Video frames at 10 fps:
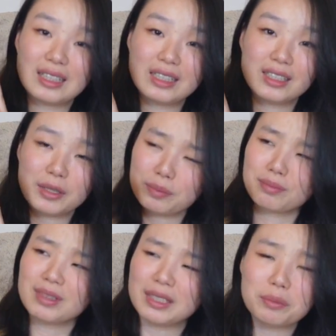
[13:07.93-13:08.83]

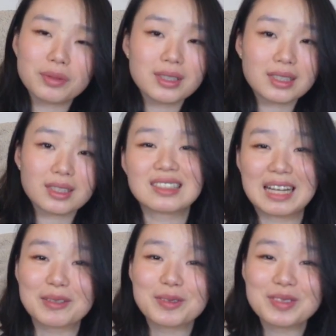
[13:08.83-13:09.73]
Chypre
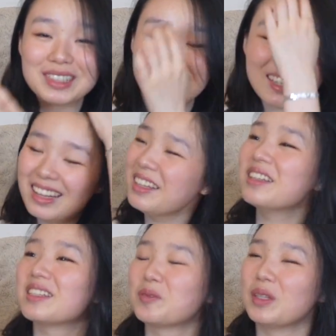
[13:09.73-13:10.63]
sandals. I think
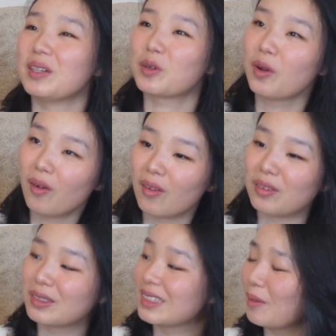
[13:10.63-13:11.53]
that's what they're
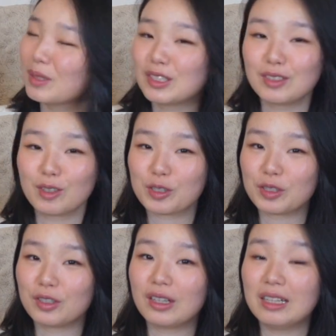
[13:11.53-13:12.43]
called. I'm honestly not
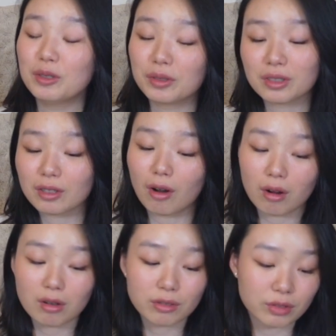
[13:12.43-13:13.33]
sure. I know they're
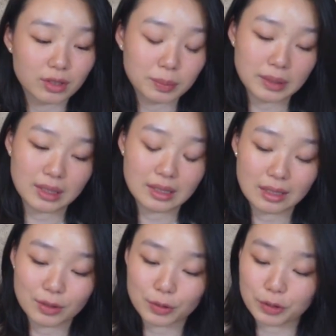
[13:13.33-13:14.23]
all over the place
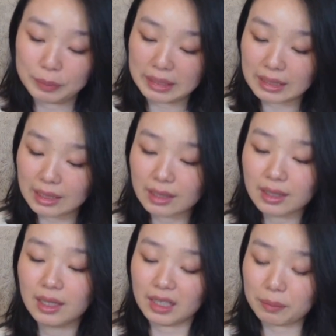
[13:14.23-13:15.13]
on social
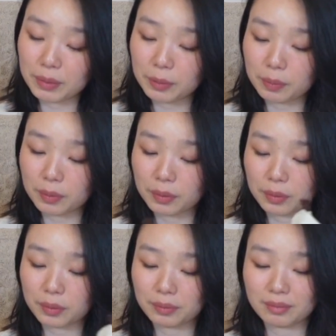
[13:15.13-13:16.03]
media and
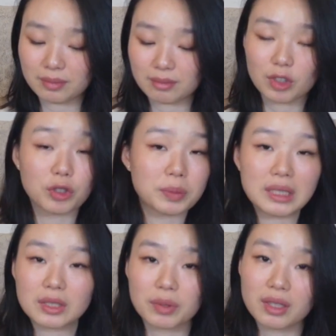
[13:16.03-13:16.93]
people are
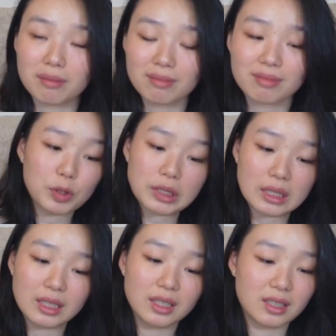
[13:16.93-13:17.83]
obsessed with them.
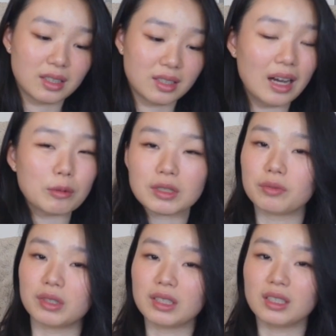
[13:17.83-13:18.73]
Personally, I wasn't
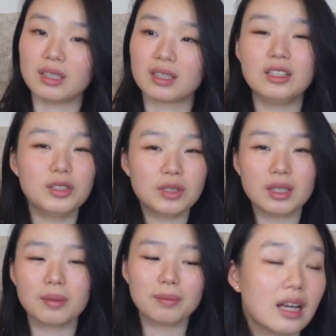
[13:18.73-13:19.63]
really into
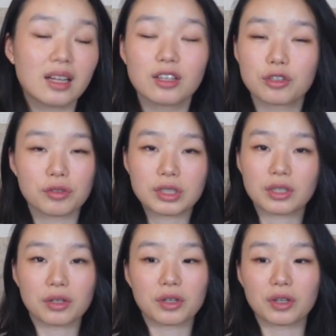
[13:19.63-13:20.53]
them. I like shoes
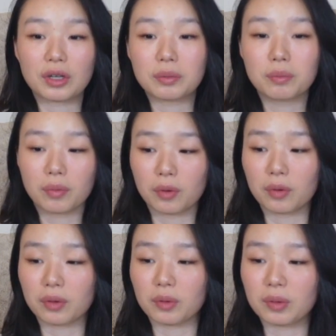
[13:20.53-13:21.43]
that are
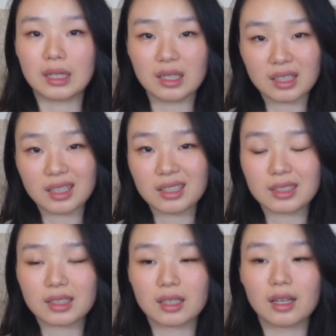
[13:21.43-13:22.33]
more
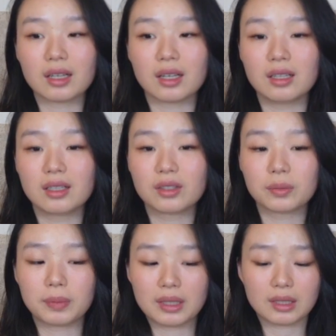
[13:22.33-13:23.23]
delicate, like a little
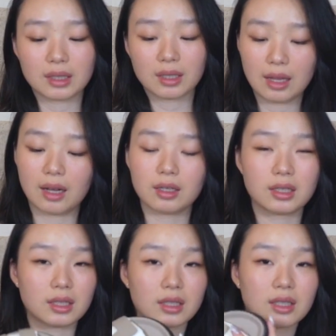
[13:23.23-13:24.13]
bit
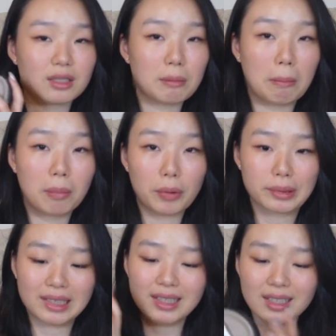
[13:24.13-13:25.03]
less
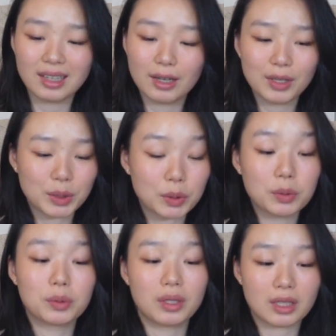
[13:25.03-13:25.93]
bulky.
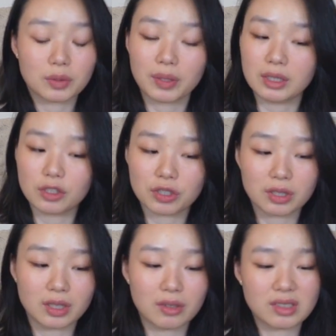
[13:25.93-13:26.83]
So that's why
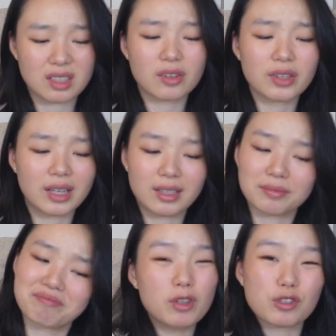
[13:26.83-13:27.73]
initially I was like, okay,
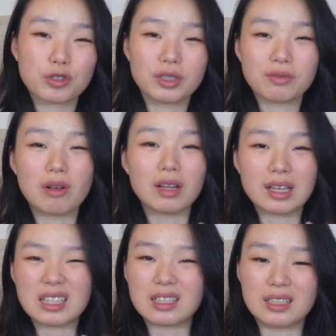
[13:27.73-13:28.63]
not sure if I'll
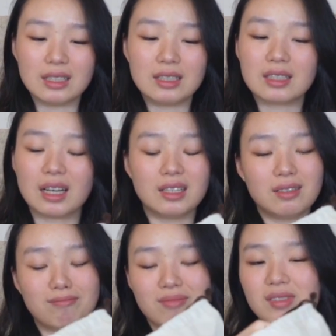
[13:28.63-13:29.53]
like these.
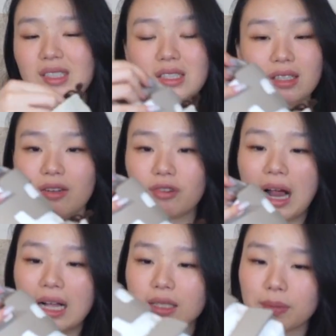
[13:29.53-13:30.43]
I didn't ever
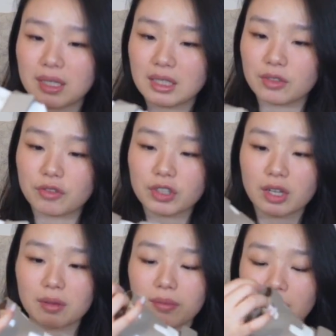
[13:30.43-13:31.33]
ask my SA for
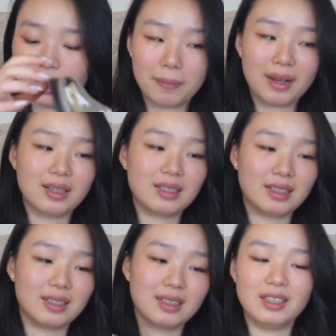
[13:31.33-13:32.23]
them, but
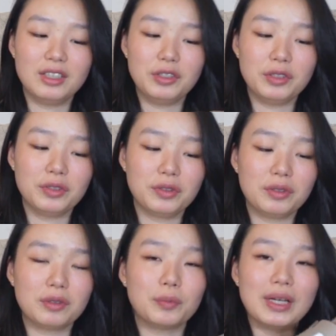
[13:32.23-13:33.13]
he
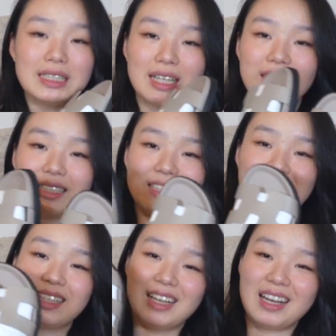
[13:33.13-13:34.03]
knew my taste
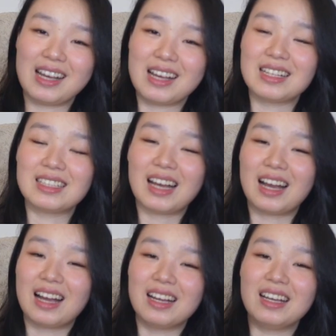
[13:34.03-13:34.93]
and
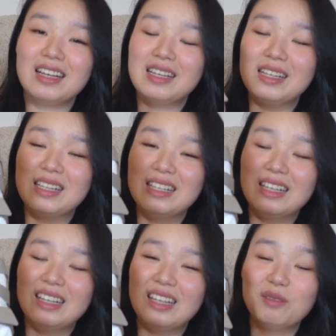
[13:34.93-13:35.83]
I
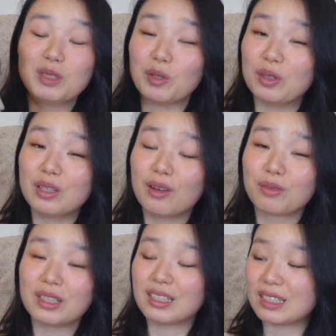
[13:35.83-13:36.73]
am so in love
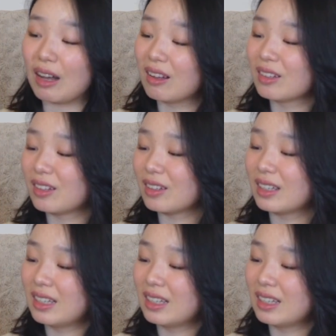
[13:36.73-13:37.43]
with this color.